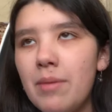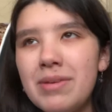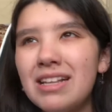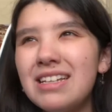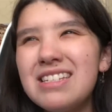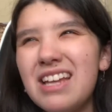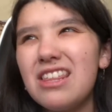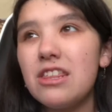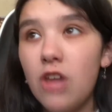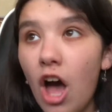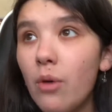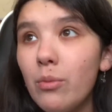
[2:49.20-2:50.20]
mean, at least I
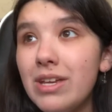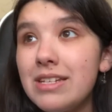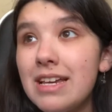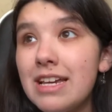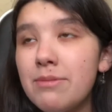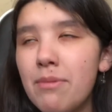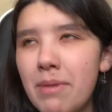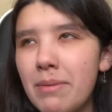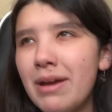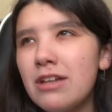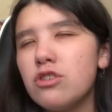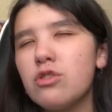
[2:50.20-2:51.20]
thought we did, but maybe
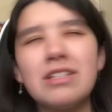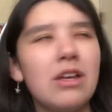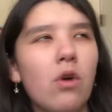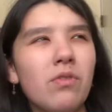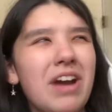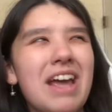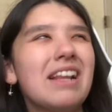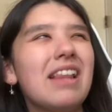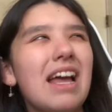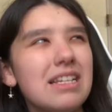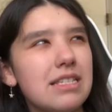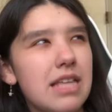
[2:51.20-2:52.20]
I just like to
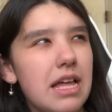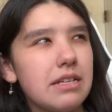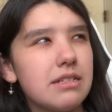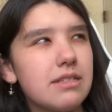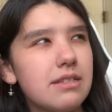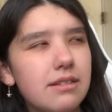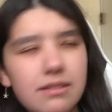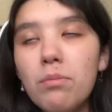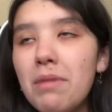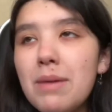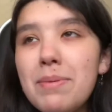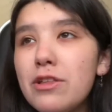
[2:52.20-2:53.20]
overanalyze things. Or
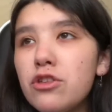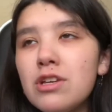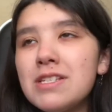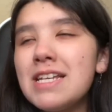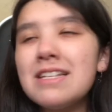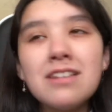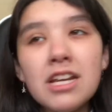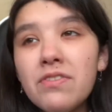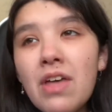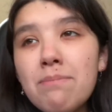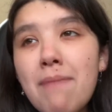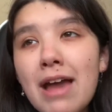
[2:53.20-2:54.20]
maybe it's just that none of
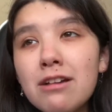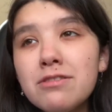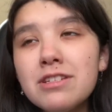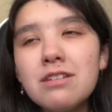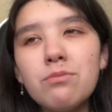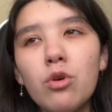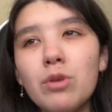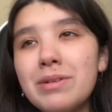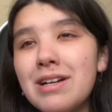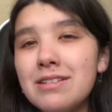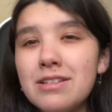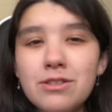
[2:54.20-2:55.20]
that matters anymore
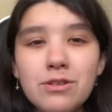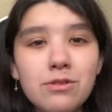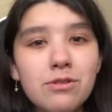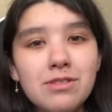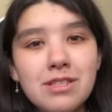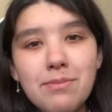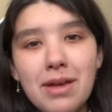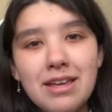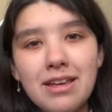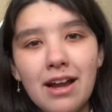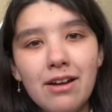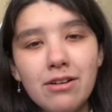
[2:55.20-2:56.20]
because Izuku's the main
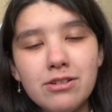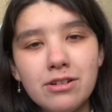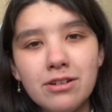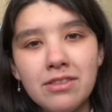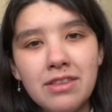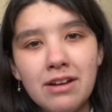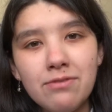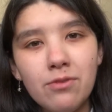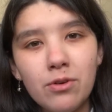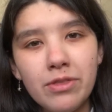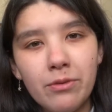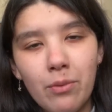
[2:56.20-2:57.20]
character and
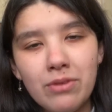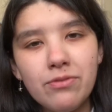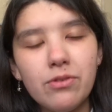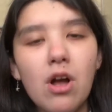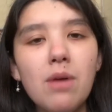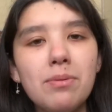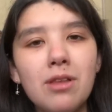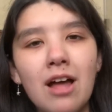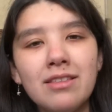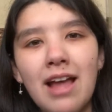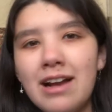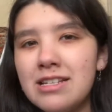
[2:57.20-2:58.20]
therefore the One For All
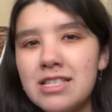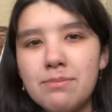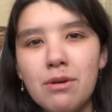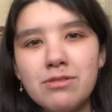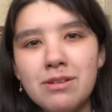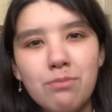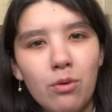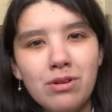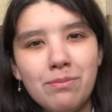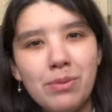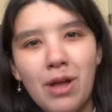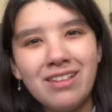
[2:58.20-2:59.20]
plotline is the most
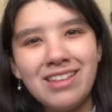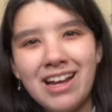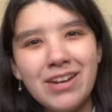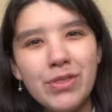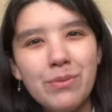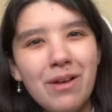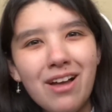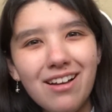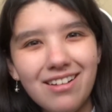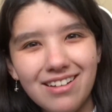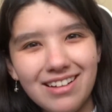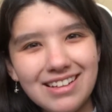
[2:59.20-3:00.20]
important plotline of them
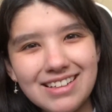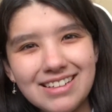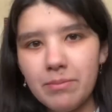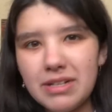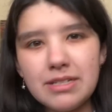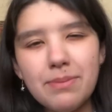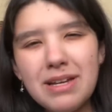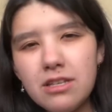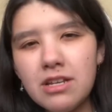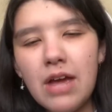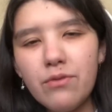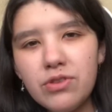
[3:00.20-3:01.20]
all. Because based
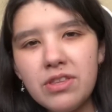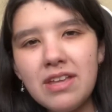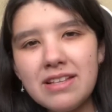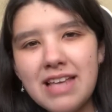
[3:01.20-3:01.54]
on everything that's